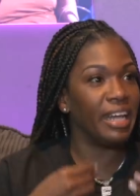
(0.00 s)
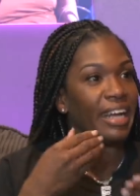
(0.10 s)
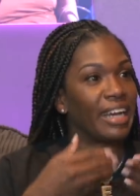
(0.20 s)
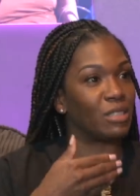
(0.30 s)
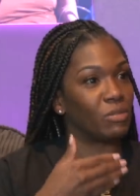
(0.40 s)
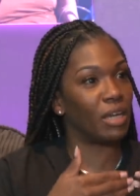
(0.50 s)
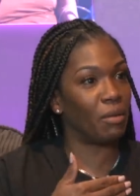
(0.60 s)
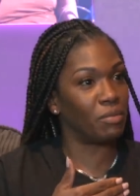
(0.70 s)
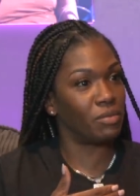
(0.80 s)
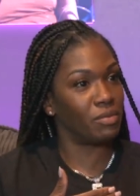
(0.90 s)
they got some
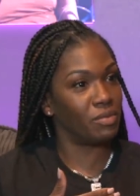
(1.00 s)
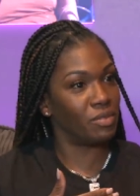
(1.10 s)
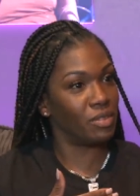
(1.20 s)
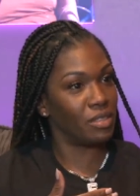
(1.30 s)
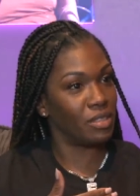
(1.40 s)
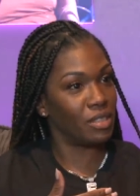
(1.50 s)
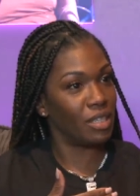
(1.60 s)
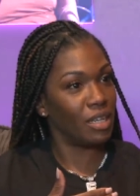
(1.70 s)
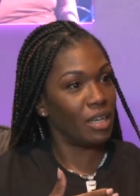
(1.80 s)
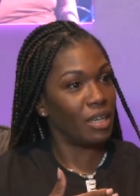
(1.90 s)
kind. You have.
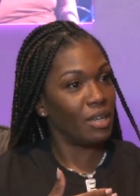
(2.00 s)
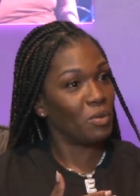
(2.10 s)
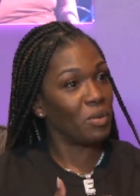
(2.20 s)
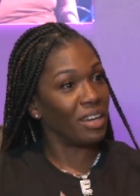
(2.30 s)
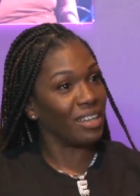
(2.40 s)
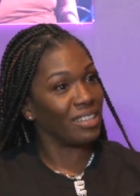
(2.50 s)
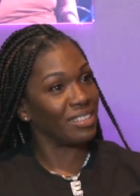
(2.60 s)
What?